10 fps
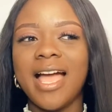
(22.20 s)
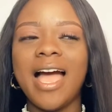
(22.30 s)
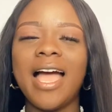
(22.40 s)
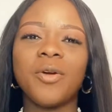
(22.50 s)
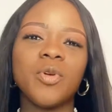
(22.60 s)

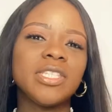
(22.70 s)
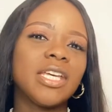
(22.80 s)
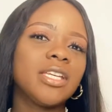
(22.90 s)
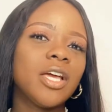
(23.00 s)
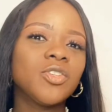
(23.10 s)
I
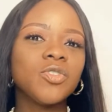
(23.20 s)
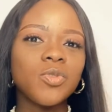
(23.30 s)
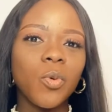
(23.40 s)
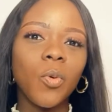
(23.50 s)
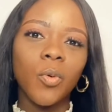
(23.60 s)
waited
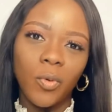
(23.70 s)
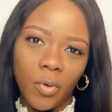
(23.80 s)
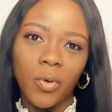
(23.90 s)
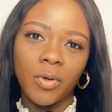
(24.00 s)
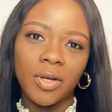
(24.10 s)
so
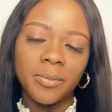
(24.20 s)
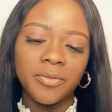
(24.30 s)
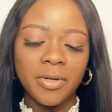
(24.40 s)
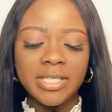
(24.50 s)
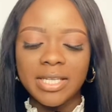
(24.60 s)
long
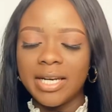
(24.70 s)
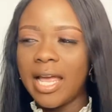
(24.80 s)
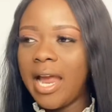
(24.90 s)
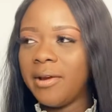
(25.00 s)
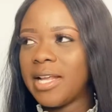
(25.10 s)
before I started
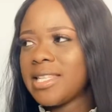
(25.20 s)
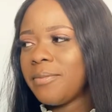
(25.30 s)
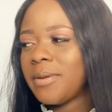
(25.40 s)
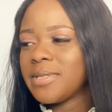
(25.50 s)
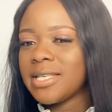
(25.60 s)
hiring. I started
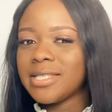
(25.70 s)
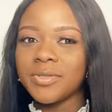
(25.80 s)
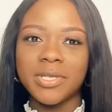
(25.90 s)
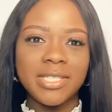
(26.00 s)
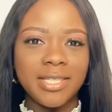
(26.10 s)
my business in
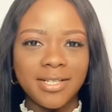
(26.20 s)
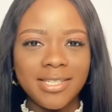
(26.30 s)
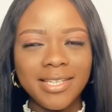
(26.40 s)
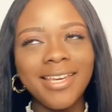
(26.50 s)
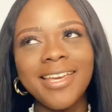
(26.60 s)

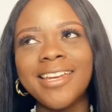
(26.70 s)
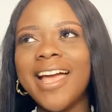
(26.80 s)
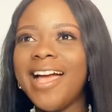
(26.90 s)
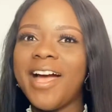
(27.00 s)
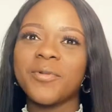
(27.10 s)
2013.
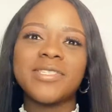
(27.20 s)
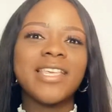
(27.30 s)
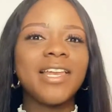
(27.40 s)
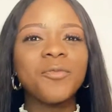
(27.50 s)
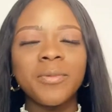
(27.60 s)
I was
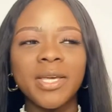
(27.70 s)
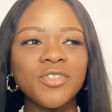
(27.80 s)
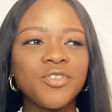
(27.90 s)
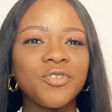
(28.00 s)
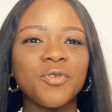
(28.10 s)
selling
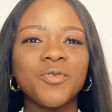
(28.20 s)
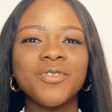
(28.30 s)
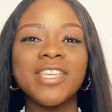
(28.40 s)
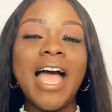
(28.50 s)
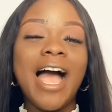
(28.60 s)
women's
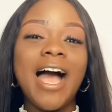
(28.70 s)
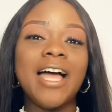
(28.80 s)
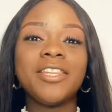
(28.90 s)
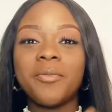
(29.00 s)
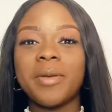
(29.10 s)
shoes.
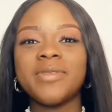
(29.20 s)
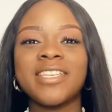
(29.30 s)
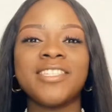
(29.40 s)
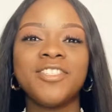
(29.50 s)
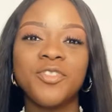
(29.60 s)
Name of my
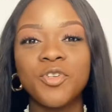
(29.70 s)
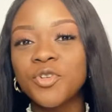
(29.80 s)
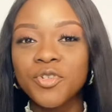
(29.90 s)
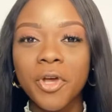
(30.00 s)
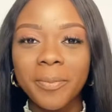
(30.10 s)
business is The
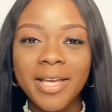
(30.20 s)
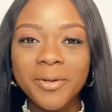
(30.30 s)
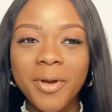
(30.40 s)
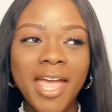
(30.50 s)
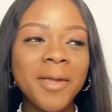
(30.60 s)
Shoe Shop, by the
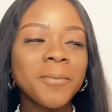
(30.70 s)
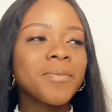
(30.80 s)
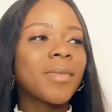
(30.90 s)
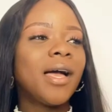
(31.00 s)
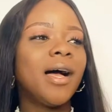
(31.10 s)
way.
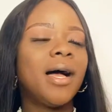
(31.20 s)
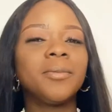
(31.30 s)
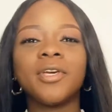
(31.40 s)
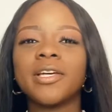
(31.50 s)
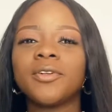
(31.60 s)

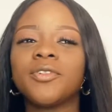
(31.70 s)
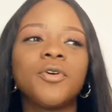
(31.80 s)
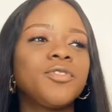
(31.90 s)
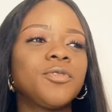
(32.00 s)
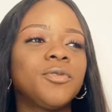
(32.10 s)
You can
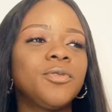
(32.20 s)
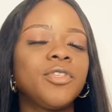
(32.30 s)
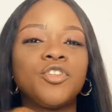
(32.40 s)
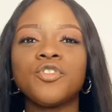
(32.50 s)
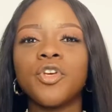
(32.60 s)
go to
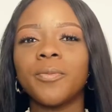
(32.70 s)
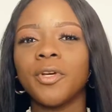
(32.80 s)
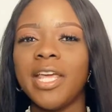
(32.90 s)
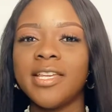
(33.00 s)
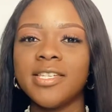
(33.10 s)

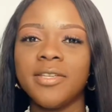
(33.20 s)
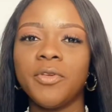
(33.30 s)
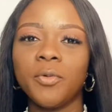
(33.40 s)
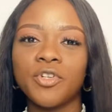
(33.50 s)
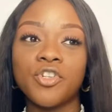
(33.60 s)
theshoeshop.ng if
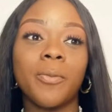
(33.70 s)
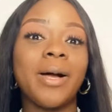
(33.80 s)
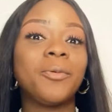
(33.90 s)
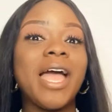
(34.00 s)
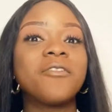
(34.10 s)
you want to shop,
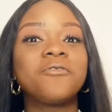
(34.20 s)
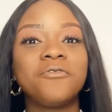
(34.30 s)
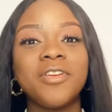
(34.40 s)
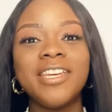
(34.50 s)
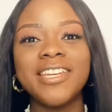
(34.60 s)
and we have
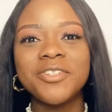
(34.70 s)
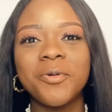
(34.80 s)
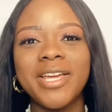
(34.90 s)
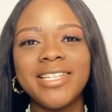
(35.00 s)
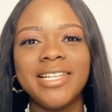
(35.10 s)
free
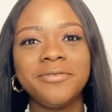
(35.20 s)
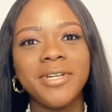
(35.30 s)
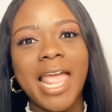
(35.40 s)
nationwide delivery.